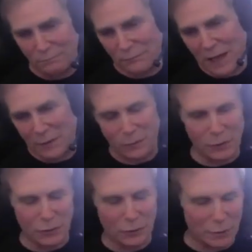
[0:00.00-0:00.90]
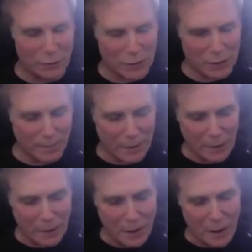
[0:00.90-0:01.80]
that's what you're losing.
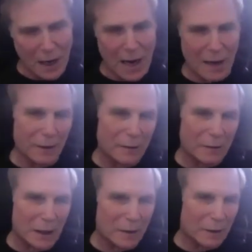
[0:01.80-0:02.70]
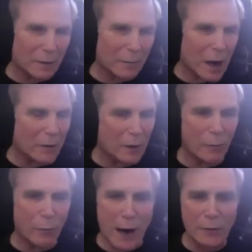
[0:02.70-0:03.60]
Mm-hmm. On the on the on the
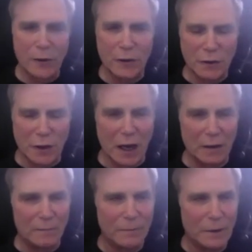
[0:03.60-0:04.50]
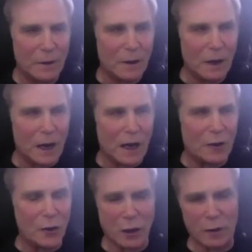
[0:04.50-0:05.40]
browsing side, uh,
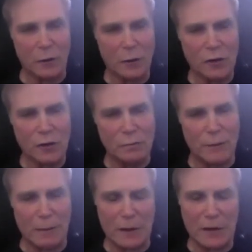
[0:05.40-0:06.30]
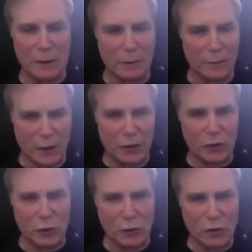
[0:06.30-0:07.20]
you're going to lose maybe some
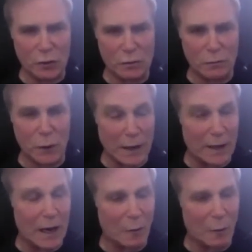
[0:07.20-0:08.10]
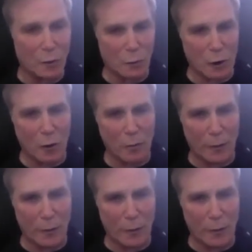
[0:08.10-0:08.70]
features. Right now, we're Chrome